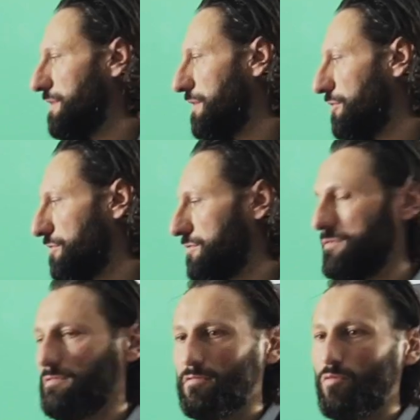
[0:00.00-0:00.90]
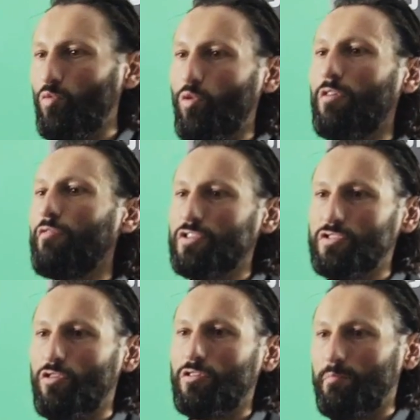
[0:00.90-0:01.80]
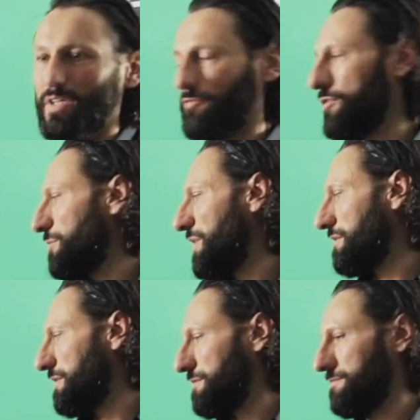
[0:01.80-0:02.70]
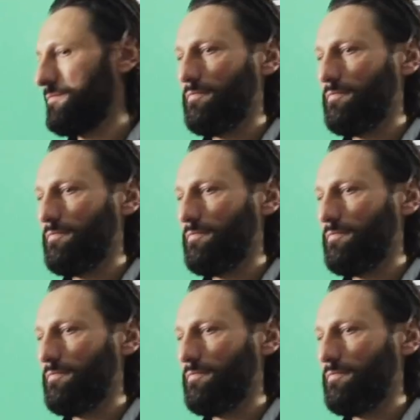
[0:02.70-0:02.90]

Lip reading: and not work for stock but for the market.